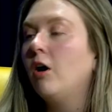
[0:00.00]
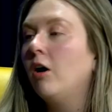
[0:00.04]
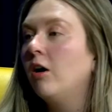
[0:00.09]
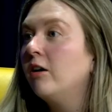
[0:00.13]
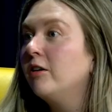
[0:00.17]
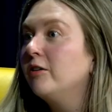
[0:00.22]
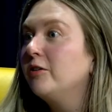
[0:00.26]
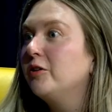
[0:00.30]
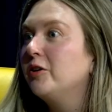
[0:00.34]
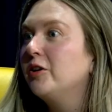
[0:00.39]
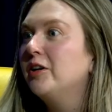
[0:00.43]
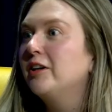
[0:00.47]

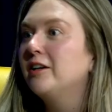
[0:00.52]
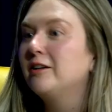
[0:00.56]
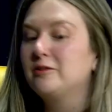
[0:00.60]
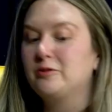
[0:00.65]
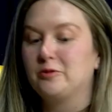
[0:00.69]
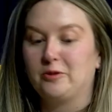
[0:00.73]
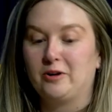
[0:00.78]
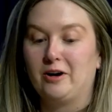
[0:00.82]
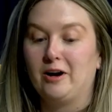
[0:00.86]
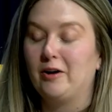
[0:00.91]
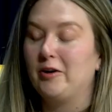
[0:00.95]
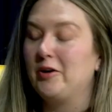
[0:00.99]
art looks
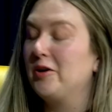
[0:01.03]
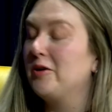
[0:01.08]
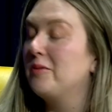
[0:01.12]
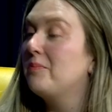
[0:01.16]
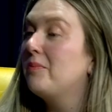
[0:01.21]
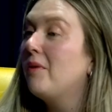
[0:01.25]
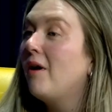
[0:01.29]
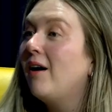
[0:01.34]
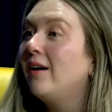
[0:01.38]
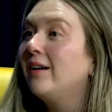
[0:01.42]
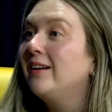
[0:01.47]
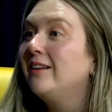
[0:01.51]
or how your
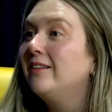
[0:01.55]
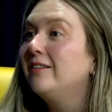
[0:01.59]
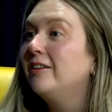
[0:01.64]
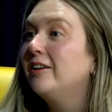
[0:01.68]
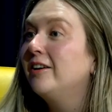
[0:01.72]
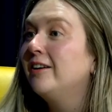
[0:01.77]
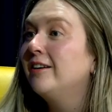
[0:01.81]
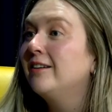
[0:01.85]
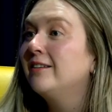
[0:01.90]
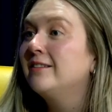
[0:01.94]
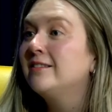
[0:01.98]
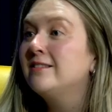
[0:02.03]
body
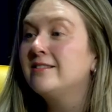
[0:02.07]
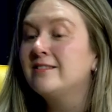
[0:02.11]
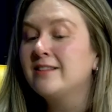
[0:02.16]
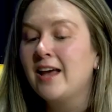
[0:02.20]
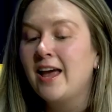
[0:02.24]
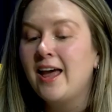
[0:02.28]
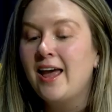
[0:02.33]
looks.